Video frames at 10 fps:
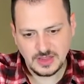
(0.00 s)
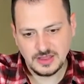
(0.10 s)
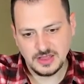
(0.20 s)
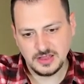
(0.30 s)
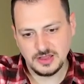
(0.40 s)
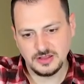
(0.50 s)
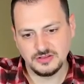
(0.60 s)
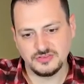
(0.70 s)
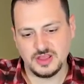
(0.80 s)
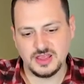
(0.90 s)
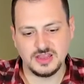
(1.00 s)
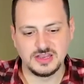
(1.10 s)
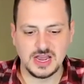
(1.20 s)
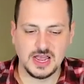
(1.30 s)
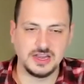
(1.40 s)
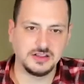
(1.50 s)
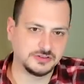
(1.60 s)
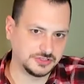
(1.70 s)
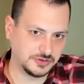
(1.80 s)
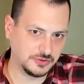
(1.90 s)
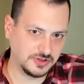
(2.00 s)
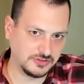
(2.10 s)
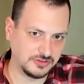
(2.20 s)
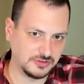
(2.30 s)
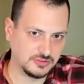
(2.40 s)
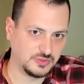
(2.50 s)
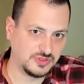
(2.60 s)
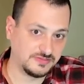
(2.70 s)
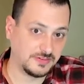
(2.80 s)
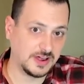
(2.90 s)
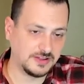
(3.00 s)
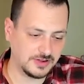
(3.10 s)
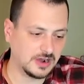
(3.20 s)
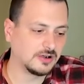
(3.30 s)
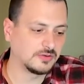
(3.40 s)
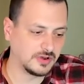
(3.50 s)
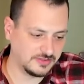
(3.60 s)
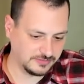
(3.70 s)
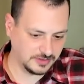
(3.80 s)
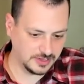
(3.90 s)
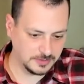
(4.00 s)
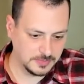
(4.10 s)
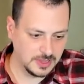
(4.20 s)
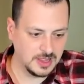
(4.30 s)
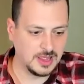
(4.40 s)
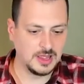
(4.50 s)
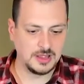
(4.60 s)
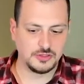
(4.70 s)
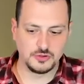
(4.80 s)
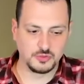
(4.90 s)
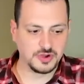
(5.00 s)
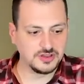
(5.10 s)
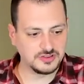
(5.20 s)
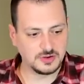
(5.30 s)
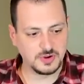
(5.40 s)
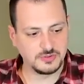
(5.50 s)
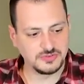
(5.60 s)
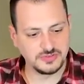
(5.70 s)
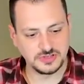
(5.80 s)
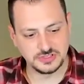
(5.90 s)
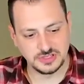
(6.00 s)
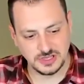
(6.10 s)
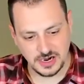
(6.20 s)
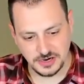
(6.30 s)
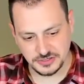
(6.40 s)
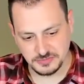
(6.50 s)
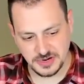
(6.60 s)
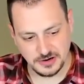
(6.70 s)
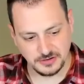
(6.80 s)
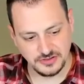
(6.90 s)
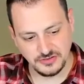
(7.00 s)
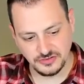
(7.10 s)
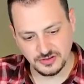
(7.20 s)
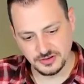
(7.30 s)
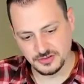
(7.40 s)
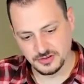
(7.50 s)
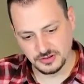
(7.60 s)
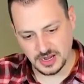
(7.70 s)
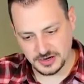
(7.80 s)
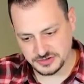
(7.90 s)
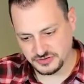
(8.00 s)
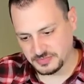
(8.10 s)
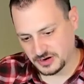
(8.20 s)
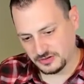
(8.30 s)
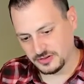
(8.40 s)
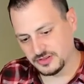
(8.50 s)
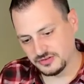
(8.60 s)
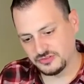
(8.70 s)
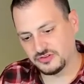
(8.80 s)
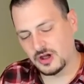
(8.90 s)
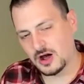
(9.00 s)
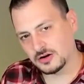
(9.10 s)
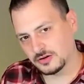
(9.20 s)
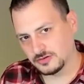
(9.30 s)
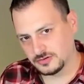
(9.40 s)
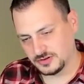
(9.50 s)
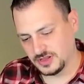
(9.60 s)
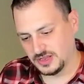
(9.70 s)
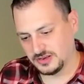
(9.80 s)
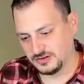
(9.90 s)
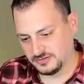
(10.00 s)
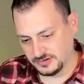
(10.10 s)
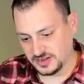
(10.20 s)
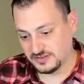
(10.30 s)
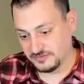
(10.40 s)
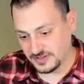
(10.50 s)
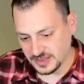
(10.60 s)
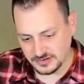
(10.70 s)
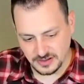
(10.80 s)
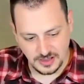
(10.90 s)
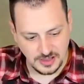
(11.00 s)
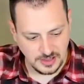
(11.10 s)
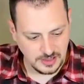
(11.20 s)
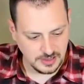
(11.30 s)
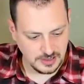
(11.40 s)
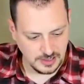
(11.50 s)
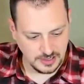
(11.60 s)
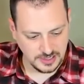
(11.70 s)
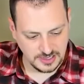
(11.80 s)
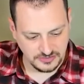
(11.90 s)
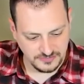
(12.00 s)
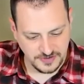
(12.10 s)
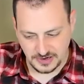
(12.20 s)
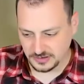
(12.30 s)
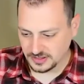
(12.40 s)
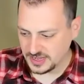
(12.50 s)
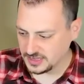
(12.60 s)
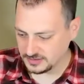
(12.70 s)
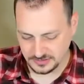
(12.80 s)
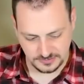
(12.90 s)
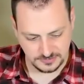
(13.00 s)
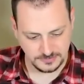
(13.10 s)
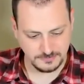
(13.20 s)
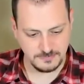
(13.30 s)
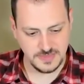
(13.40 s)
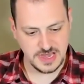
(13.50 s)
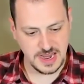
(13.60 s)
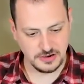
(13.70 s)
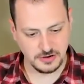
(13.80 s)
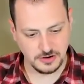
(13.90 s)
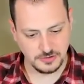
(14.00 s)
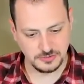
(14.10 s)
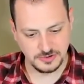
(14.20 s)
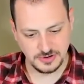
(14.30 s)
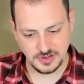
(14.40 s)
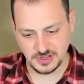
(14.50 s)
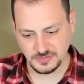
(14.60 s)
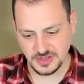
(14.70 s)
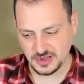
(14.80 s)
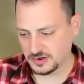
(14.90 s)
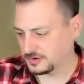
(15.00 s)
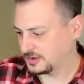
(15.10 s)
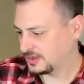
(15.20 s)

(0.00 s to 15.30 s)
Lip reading: It is a 9-inch twist with 5-hour rifling. The reason I went with such a large barrel, this is the largest barrel that this stock can fit. It gets fairly narrow up here.